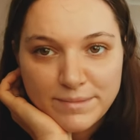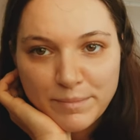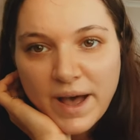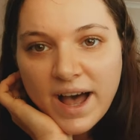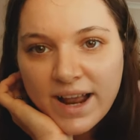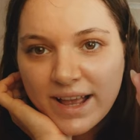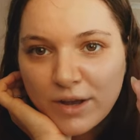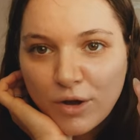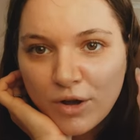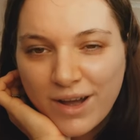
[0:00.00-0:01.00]
But I
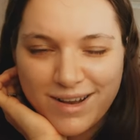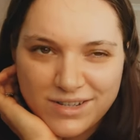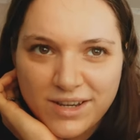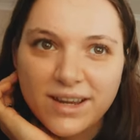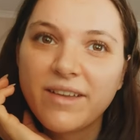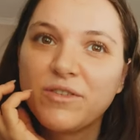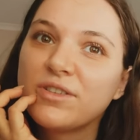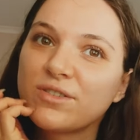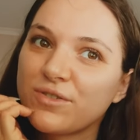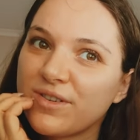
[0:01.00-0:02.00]
got, actually, if you
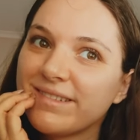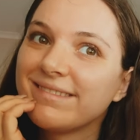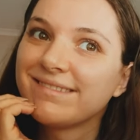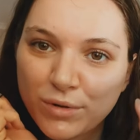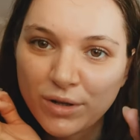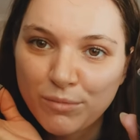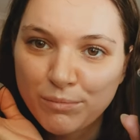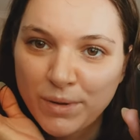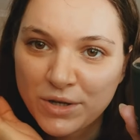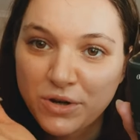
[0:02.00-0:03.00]
saw, I pull a
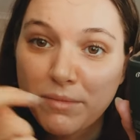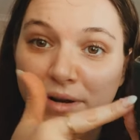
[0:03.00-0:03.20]
picture up.